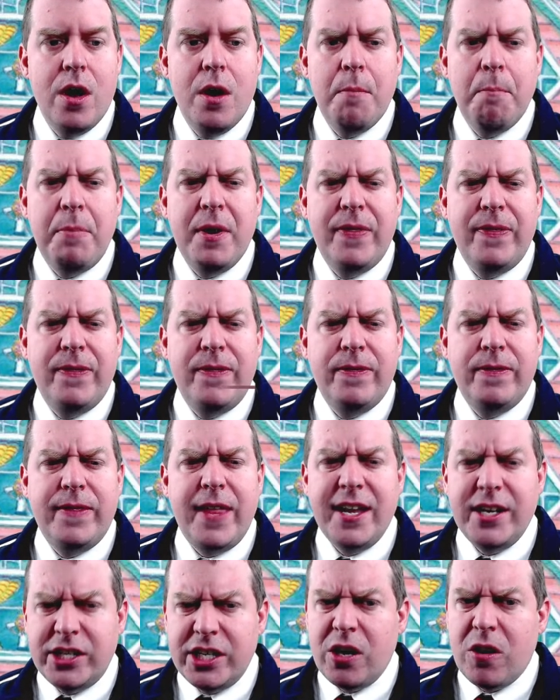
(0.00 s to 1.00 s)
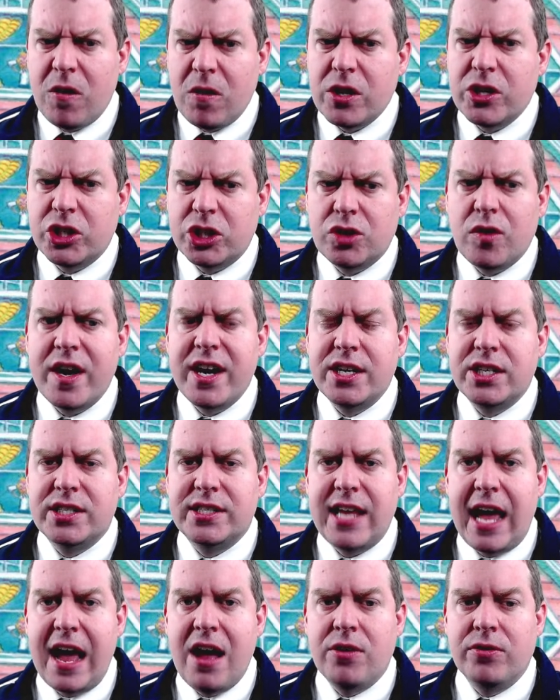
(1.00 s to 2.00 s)
but then she heard a strange
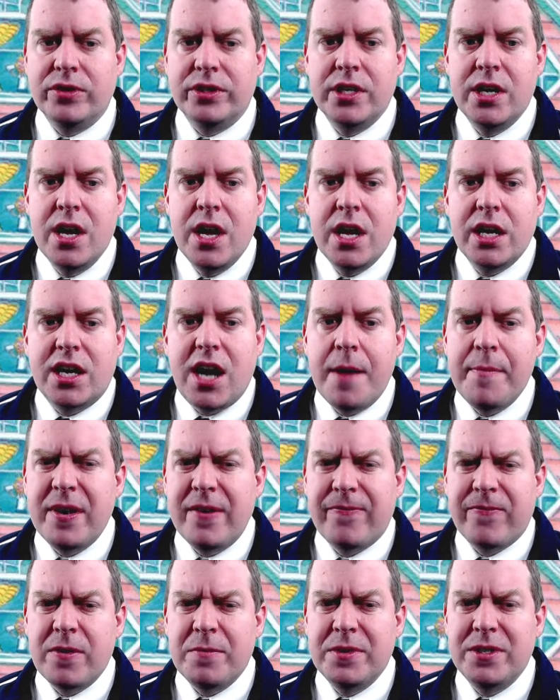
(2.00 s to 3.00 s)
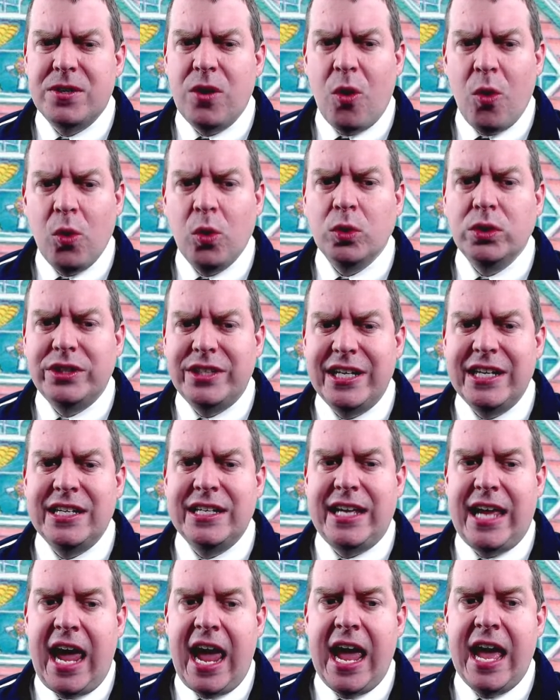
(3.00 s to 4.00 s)
sound coming from an old tin
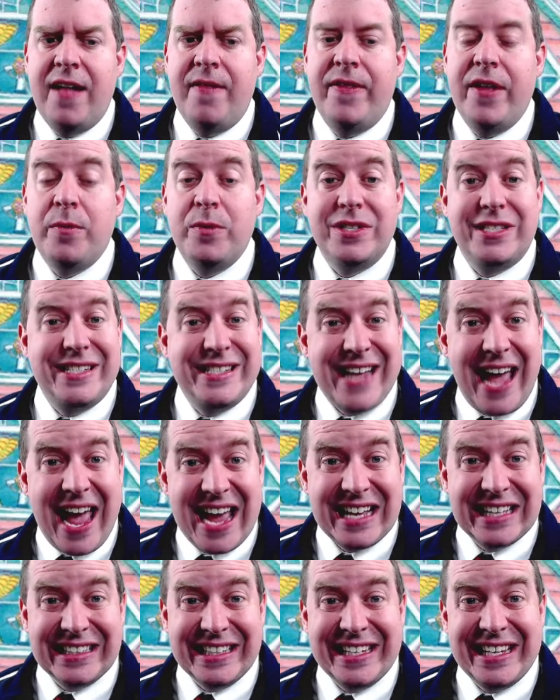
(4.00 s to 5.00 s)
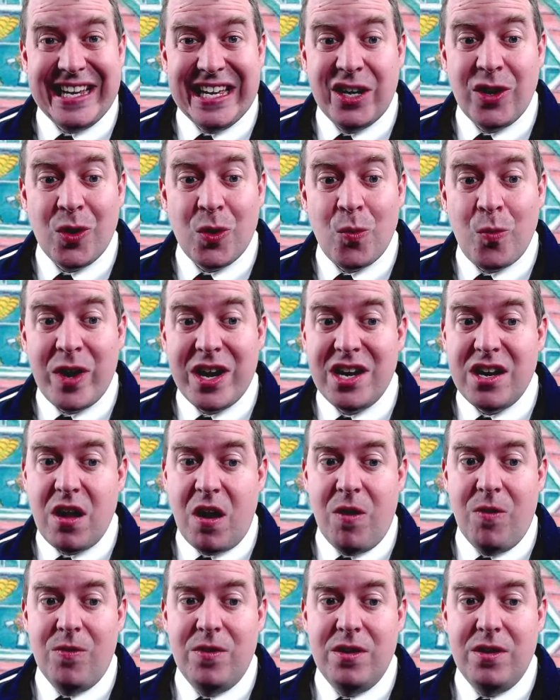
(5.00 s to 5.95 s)
can that was dangling in her window.